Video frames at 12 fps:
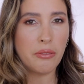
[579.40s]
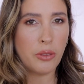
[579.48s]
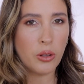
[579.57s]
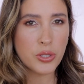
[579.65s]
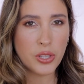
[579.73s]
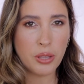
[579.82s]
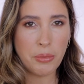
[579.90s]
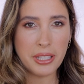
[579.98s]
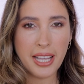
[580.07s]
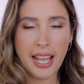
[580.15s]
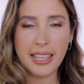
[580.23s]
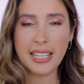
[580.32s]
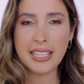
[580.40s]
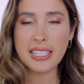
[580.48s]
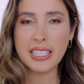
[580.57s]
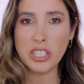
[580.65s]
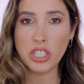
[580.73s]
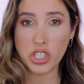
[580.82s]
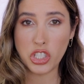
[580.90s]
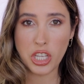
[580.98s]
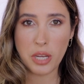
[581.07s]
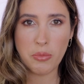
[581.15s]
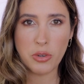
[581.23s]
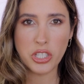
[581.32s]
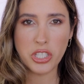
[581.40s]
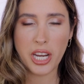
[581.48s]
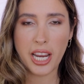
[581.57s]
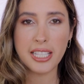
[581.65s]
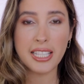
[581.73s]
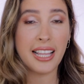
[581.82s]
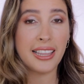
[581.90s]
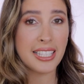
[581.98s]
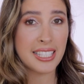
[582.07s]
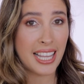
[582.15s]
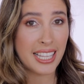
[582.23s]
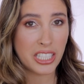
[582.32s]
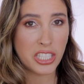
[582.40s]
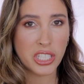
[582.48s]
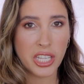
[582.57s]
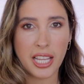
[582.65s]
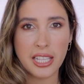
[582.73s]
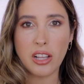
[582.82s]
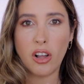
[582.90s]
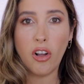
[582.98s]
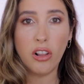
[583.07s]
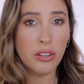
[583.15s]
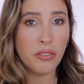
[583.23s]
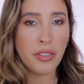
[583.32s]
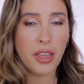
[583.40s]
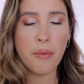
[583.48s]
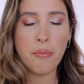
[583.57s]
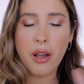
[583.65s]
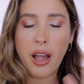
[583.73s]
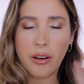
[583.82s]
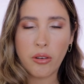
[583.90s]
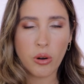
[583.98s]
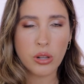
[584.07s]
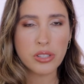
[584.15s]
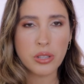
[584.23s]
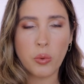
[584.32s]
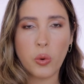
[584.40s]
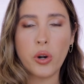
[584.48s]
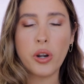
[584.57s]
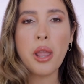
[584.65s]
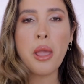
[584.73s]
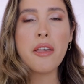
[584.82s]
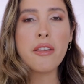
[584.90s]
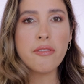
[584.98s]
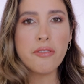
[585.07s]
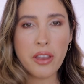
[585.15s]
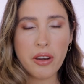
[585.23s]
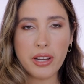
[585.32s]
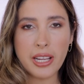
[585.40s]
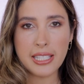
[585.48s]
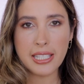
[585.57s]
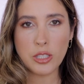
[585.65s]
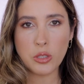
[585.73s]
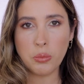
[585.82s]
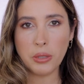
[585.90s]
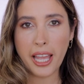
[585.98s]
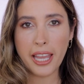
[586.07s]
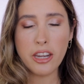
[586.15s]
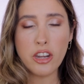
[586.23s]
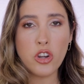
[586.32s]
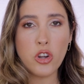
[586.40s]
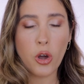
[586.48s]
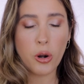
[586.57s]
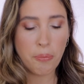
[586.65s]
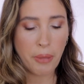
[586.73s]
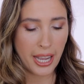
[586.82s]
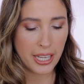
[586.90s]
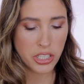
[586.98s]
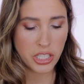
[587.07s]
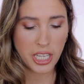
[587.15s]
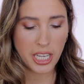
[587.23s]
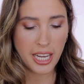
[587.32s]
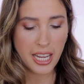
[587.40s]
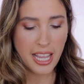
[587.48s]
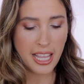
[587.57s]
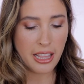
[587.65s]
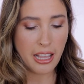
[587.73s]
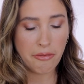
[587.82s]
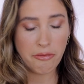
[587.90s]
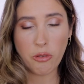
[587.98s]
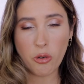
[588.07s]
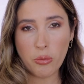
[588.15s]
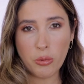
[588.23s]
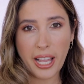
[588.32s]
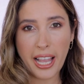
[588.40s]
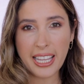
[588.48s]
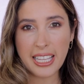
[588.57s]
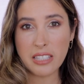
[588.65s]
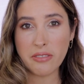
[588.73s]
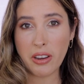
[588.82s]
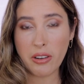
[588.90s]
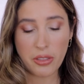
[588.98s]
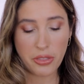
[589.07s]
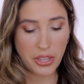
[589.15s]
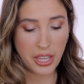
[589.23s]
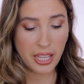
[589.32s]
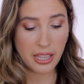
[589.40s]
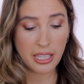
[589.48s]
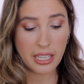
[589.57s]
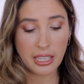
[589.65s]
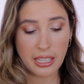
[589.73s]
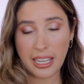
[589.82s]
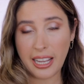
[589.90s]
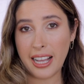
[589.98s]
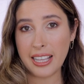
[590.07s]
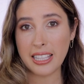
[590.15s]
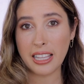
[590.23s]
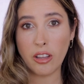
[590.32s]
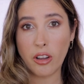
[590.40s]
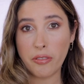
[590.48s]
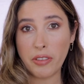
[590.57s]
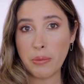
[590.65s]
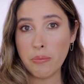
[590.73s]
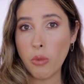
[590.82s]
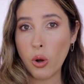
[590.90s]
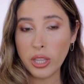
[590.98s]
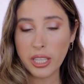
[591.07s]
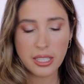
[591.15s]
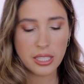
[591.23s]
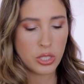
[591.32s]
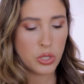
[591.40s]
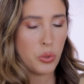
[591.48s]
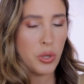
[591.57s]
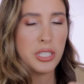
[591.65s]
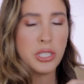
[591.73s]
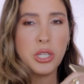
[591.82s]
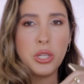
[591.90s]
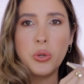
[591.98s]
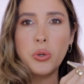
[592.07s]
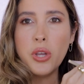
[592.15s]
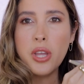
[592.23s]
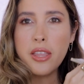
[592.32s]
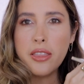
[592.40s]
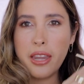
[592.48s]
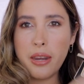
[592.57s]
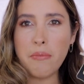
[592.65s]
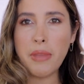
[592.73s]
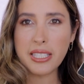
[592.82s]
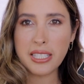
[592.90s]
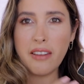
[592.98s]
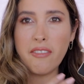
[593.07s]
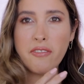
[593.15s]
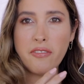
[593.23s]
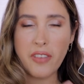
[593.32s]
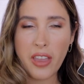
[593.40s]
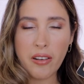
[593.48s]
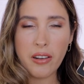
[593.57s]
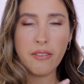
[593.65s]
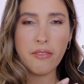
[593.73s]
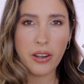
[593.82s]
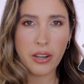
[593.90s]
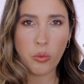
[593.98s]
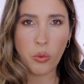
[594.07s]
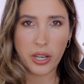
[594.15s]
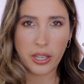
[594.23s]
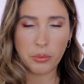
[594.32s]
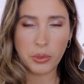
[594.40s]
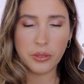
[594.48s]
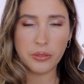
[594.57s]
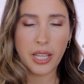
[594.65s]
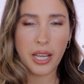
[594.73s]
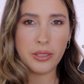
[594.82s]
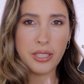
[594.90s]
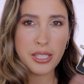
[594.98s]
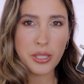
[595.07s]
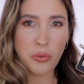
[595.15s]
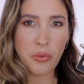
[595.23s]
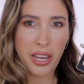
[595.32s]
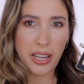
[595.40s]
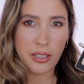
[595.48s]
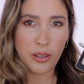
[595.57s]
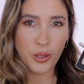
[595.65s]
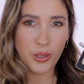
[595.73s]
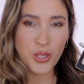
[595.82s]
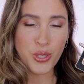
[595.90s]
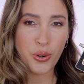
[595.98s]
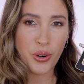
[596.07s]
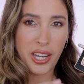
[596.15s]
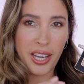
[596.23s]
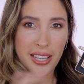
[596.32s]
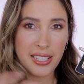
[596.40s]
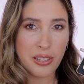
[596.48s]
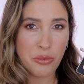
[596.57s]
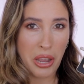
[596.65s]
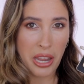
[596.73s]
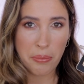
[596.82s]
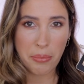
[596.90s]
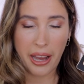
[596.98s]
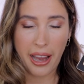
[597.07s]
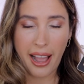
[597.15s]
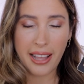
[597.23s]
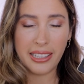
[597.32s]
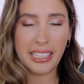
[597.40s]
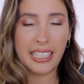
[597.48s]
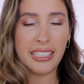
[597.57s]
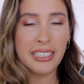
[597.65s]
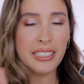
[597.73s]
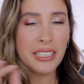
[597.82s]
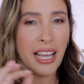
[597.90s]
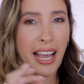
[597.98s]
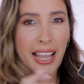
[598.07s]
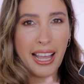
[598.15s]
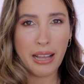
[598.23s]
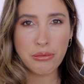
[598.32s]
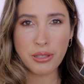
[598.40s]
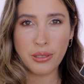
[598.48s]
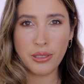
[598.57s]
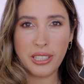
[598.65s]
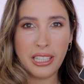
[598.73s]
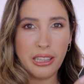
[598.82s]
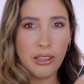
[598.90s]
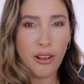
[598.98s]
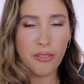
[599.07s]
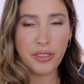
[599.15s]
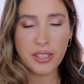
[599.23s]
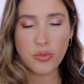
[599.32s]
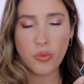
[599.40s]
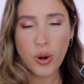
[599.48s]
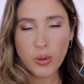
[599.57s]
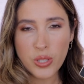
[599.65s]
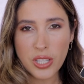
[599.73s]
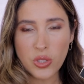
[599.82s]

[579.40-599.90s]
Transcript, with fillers: also the metallics, the shimmer shades, and the satin shades, all of them across the board, very easy to blend, non-patchy. The formula is very thin. It has a lot of emollients to it too, that it makes it very, very workable. Now, this curated color story is right up my alley. I absolutely love these rosy